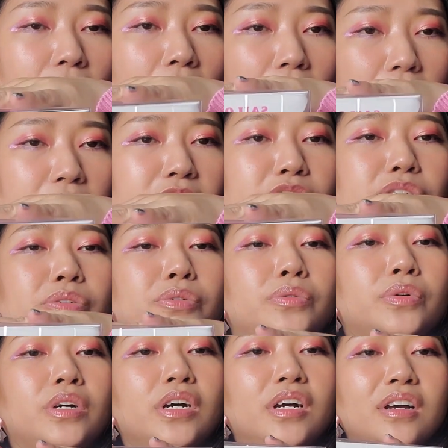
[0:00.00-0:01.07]
hard
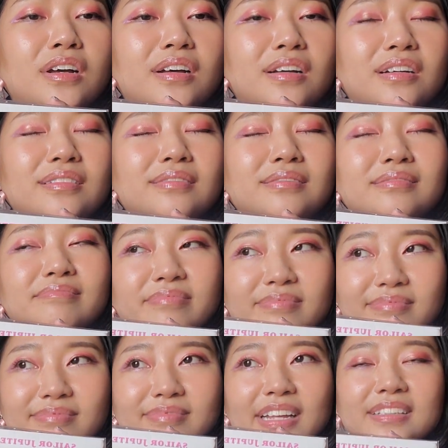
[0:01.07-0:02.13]
to
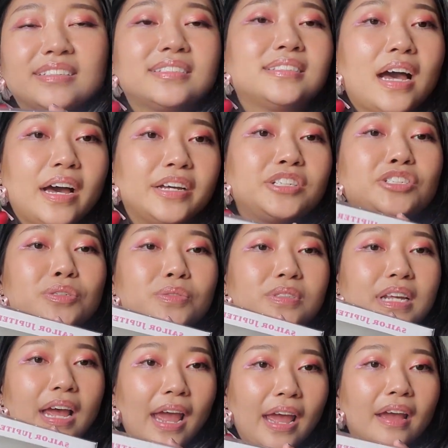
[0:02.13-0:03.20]
like decide to
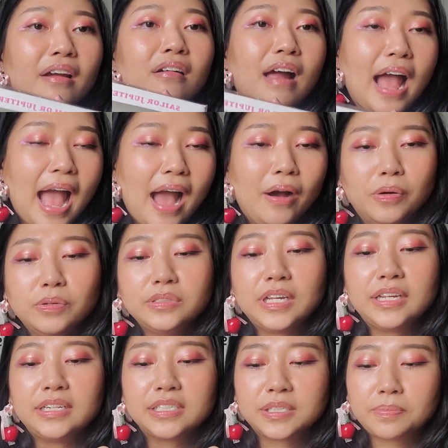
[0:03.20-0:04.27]
take her
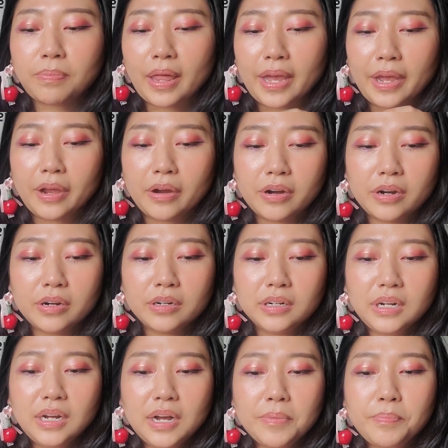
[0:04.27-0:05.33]
out and display her.